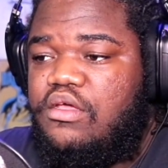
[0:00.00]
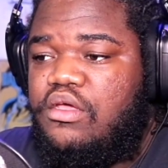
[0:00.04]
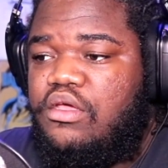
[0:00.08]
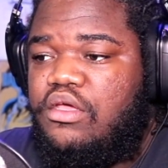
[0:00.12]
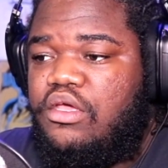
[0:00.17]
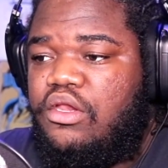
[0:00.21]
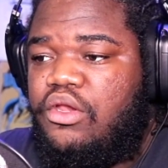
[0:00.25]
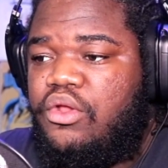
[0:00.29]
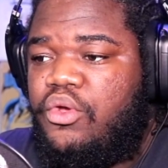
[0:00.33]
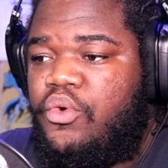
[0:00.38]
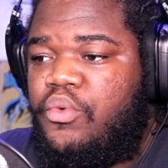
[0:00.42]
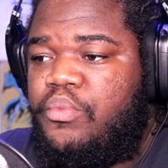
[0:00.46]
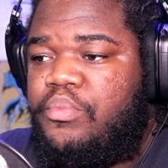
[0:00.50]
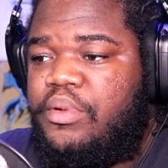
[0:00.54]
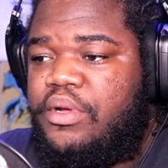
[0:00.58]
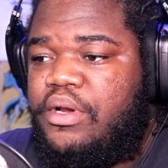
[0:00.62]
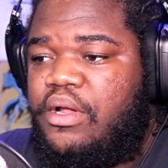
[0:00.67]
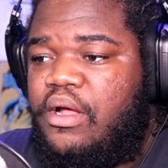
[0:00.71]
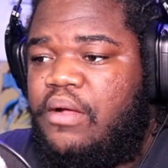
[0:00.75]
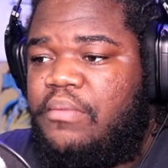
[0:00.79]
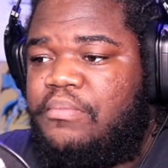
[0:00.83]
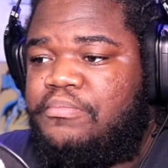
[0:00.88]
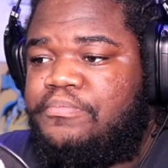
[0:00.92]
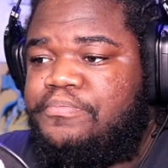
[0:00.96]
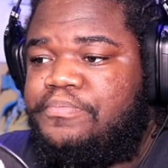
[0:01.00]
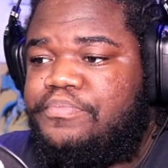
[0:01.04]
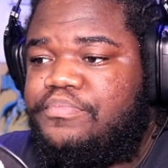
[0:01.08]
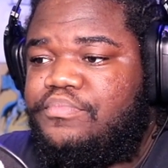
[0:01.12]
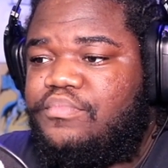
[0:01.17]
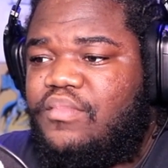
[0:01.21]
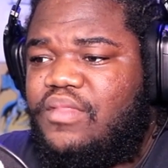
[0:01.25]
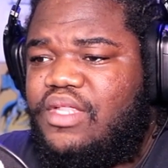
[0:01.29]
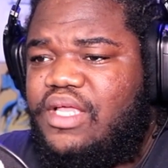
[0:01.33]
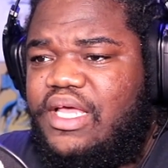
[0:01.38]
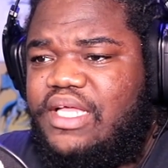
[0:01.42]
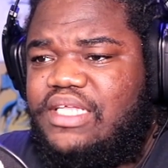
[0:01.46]
you know, but um,
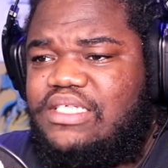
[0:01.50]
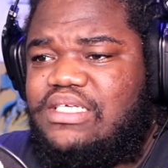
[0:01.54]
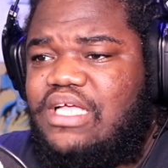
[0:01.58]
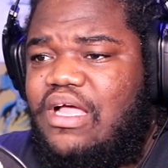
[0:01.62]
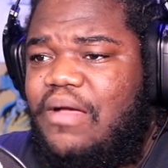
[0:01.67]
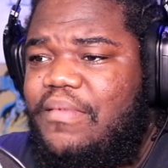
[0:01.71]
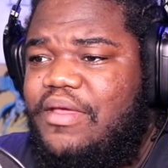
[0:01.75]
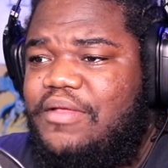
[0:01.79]
it's come,